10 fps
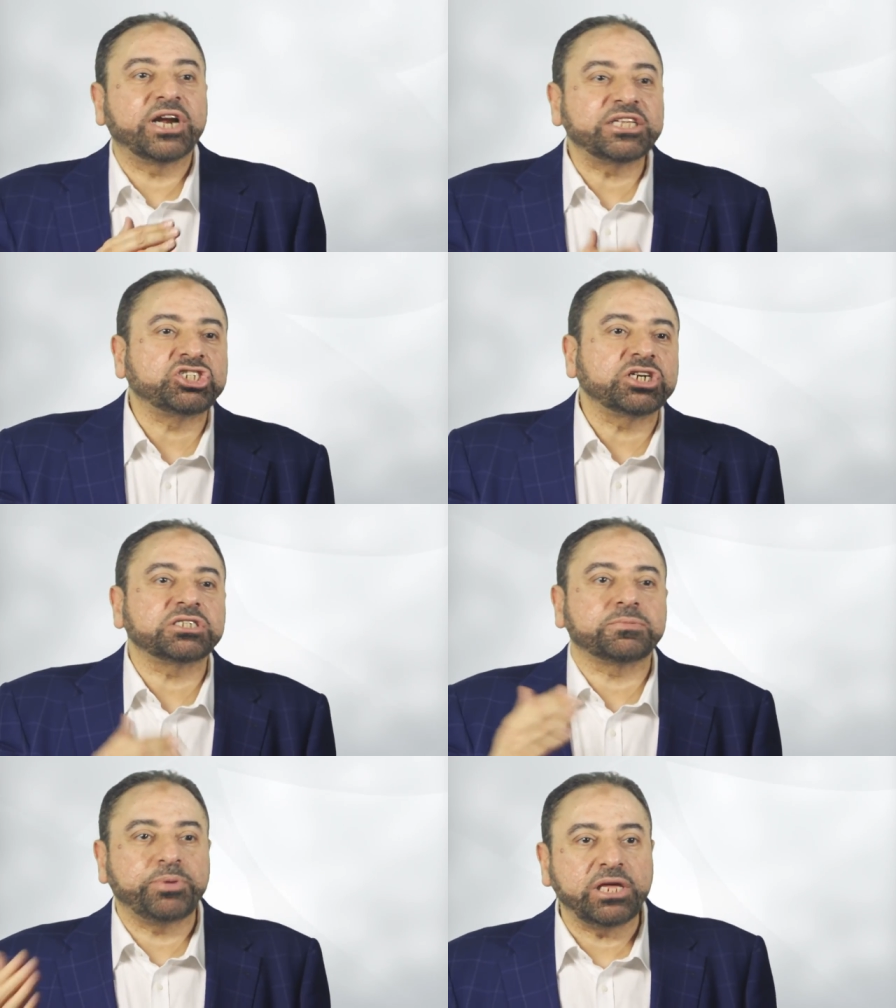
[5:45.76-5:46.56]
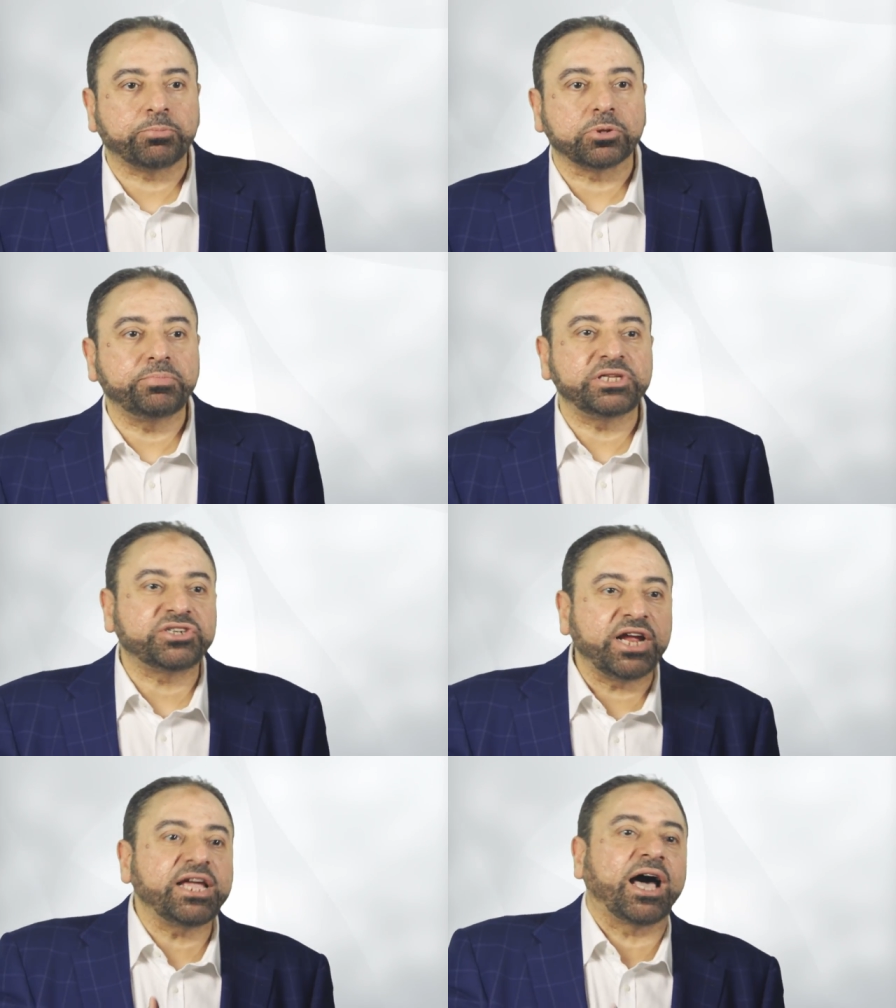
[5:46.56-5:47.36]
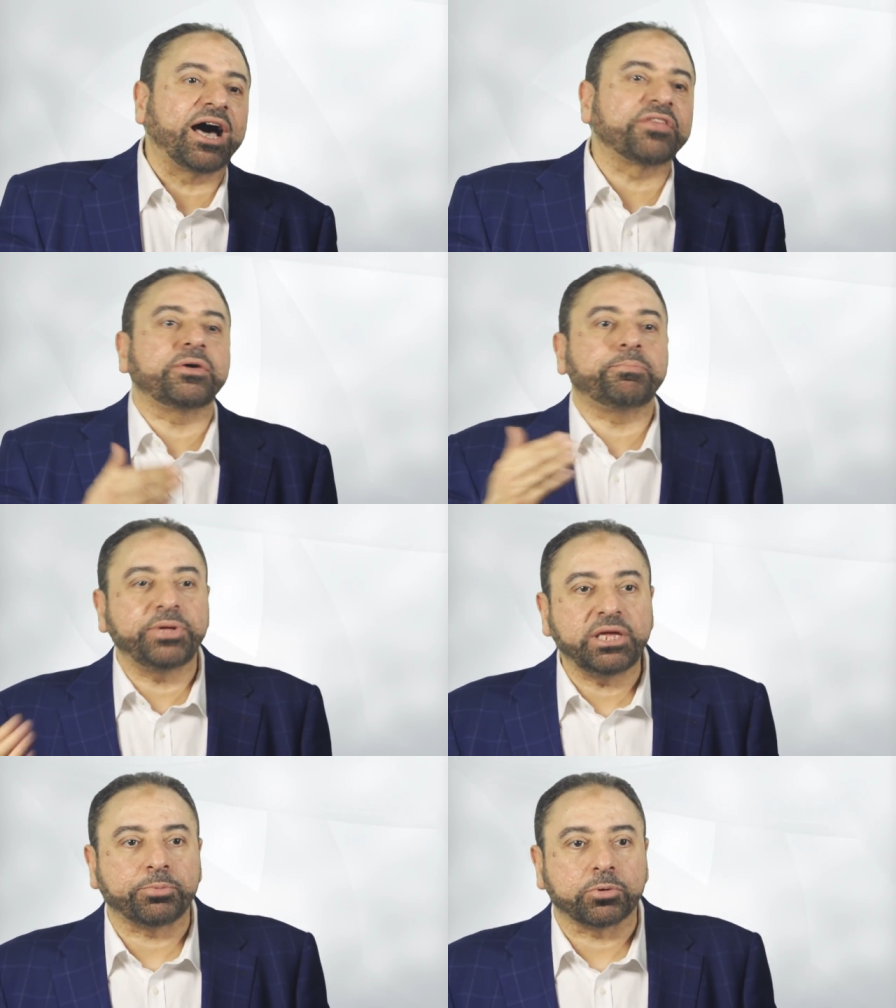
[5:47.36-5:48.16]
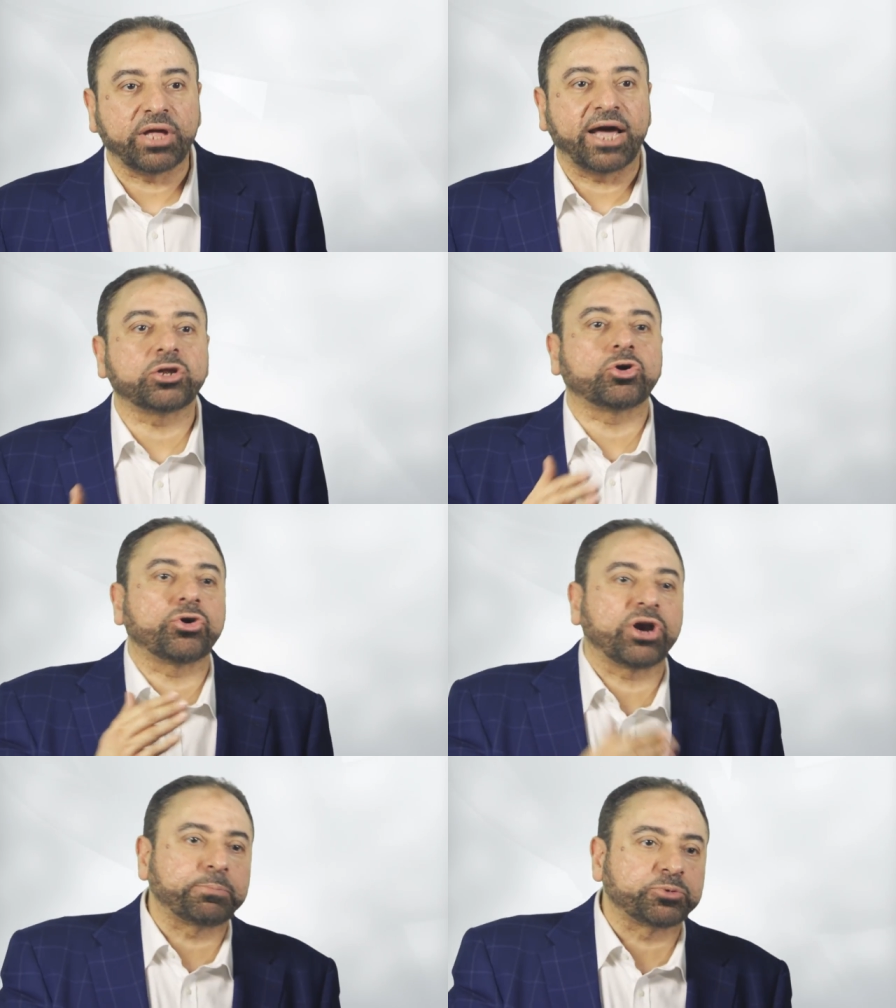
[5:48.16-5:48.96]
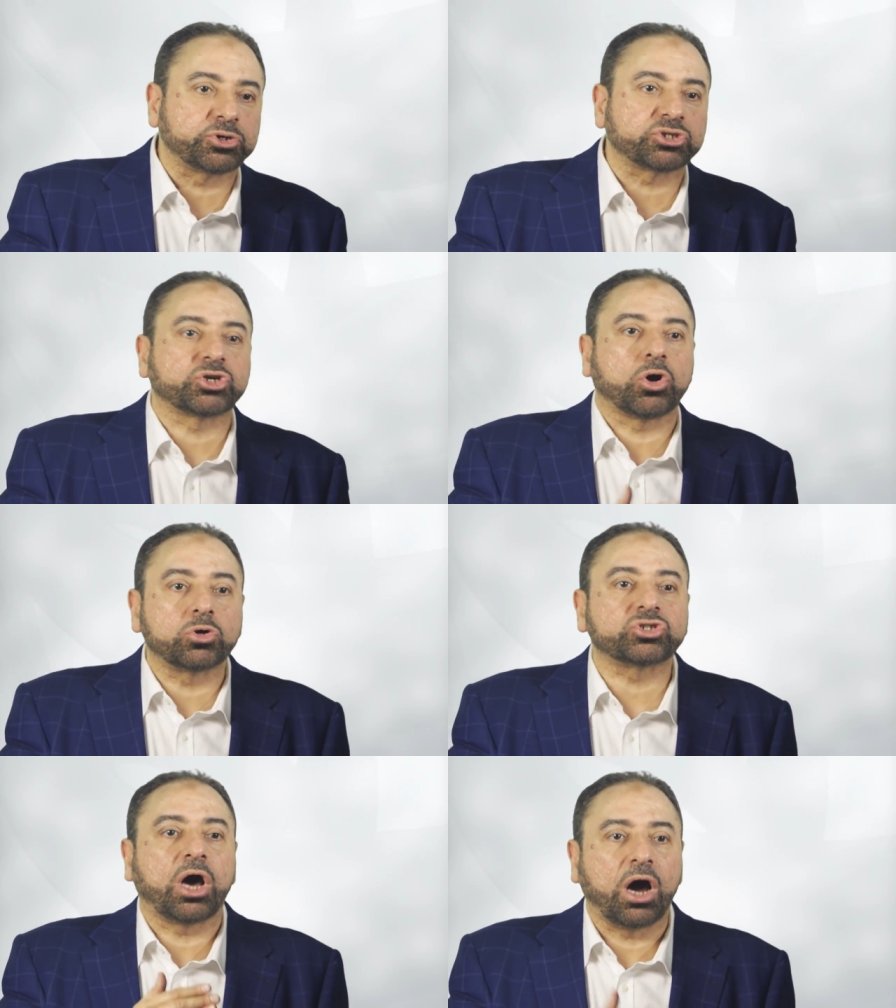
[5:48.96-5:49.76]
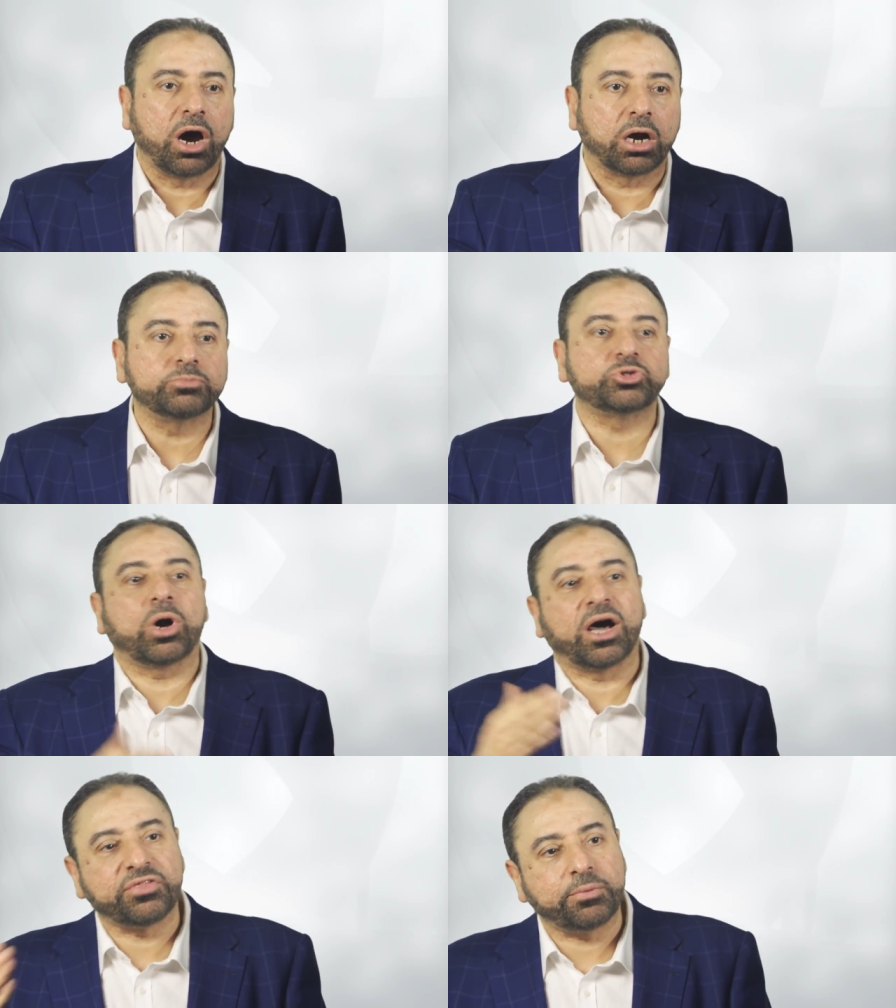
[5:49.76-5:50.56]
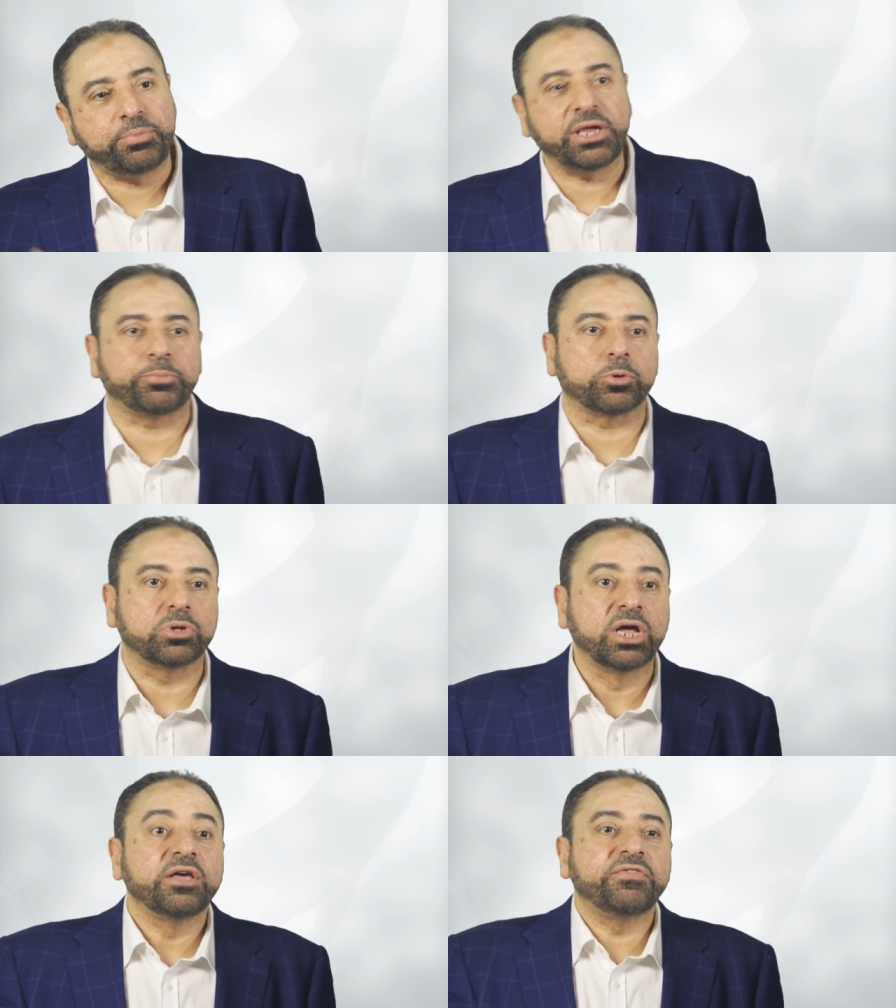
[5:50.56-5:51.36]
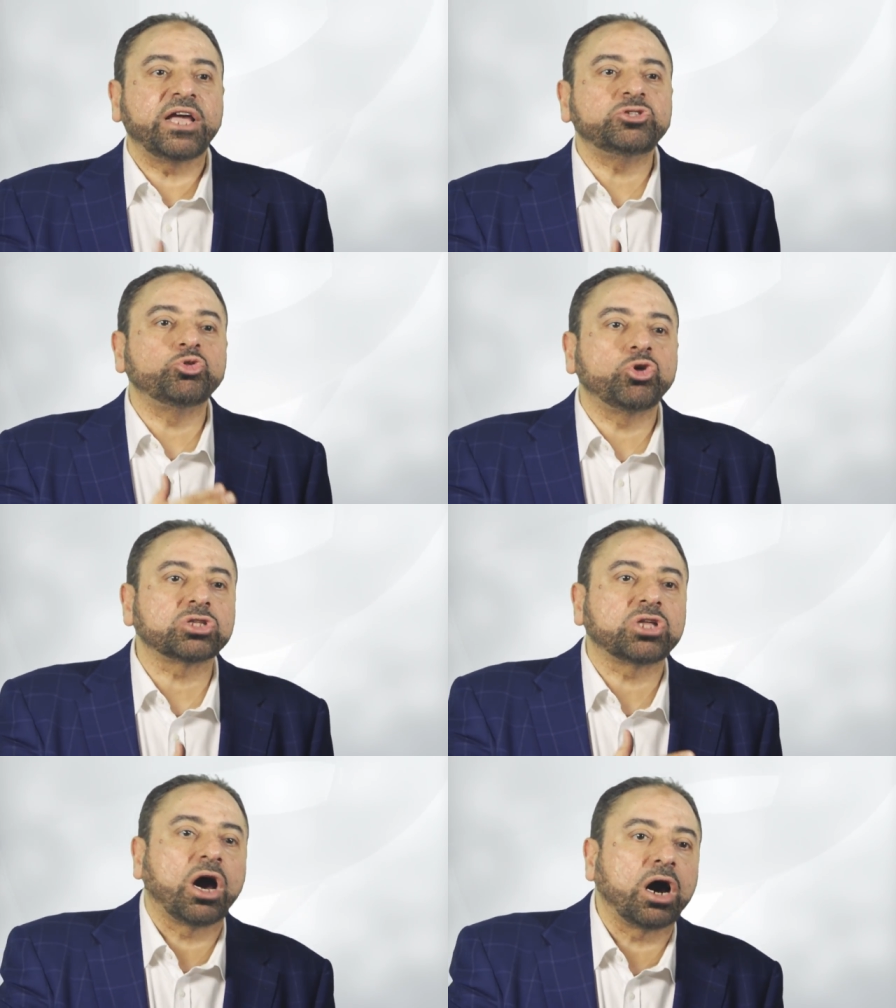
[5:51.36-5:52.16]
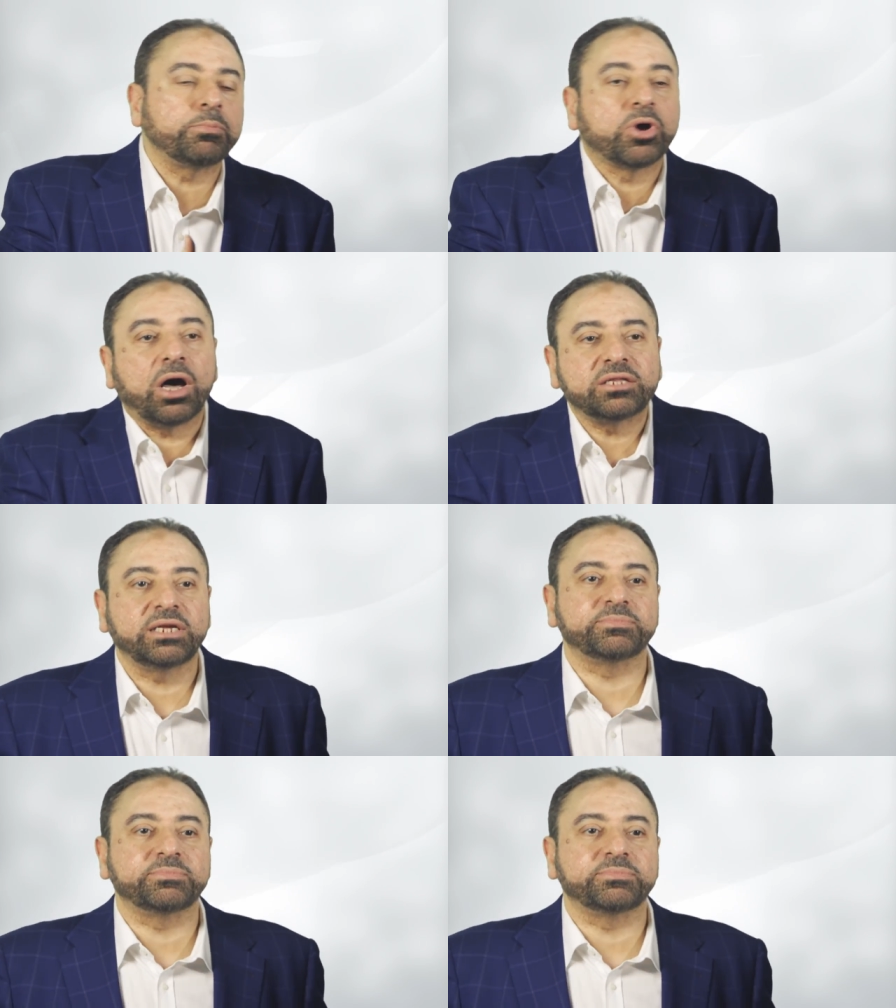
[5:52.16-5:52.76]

Treacherous people betray other people, and corruptors cause harm to other people. They do not harm God